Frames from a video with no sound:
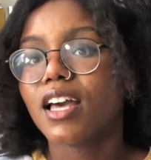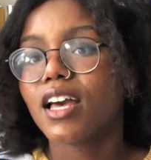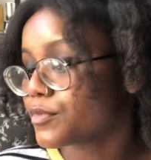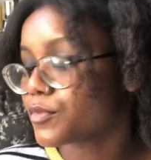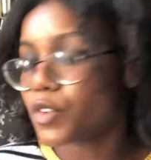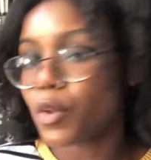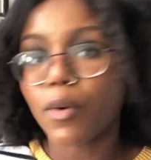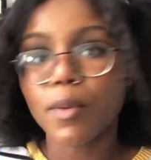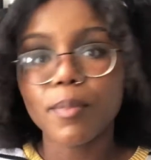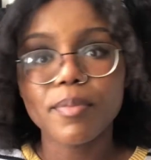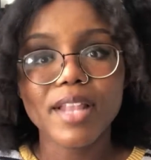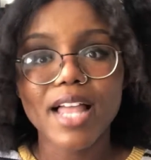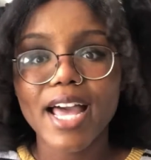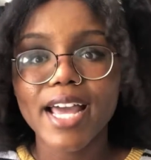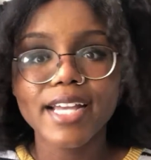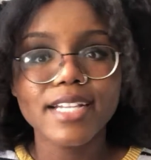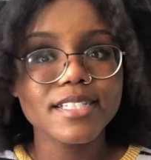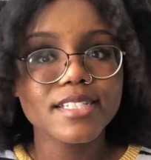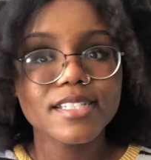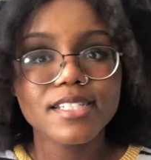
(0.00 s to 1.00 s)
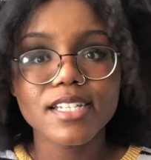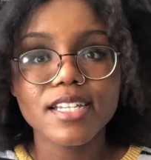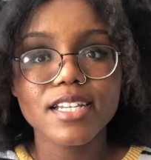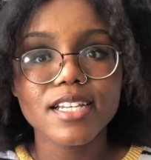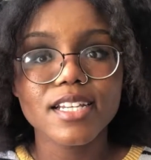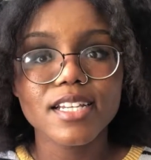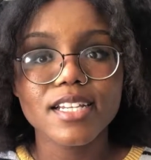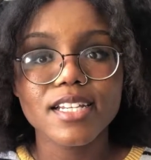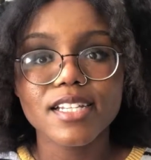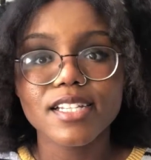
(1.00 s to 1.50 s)
no
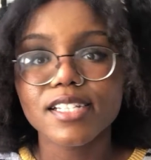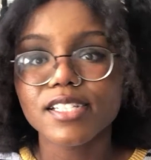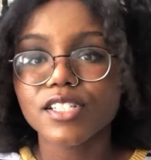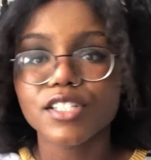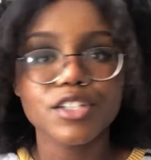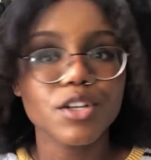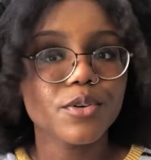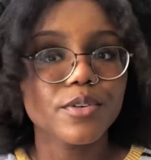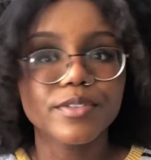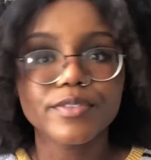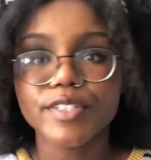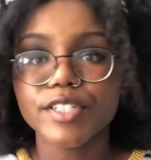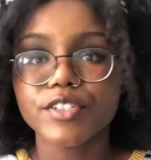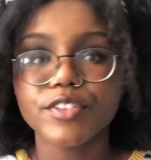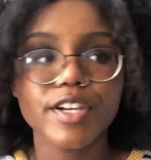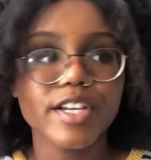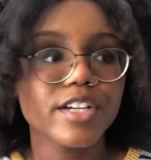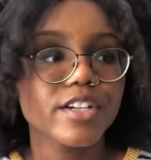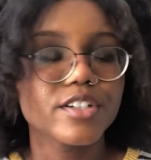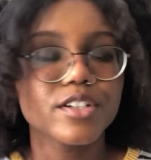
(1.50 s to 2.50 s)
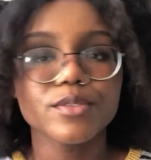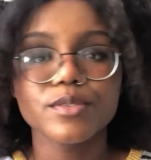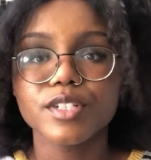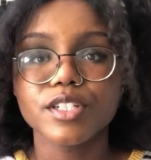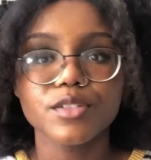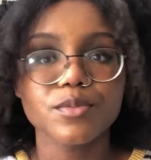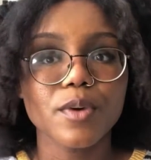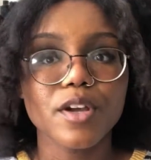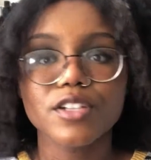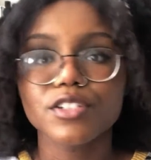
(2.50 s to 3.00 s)
appliances, no refrigerator, no
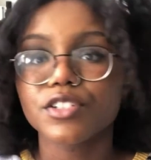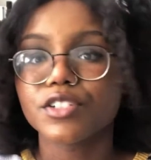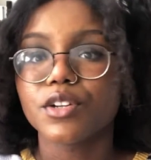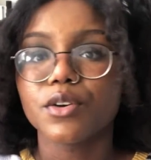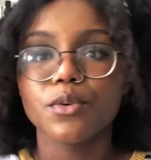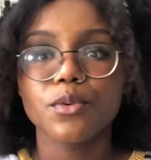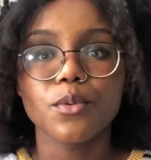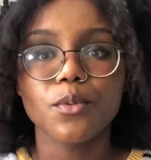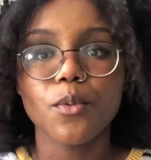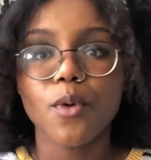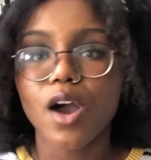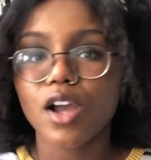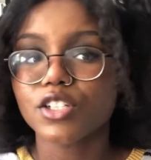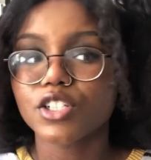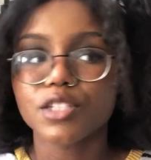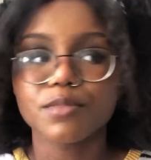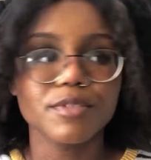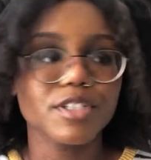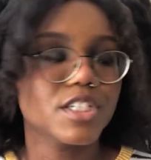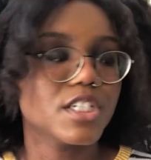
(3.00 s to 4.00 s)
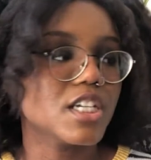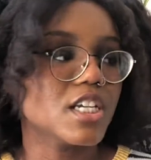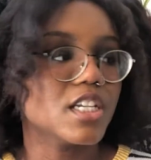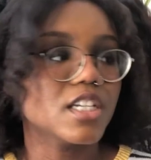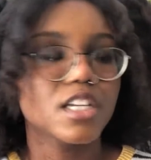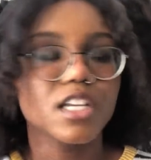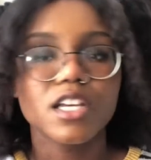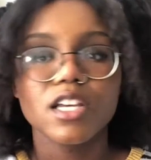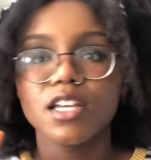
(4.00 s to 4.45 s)
dishwasher, no washing machine,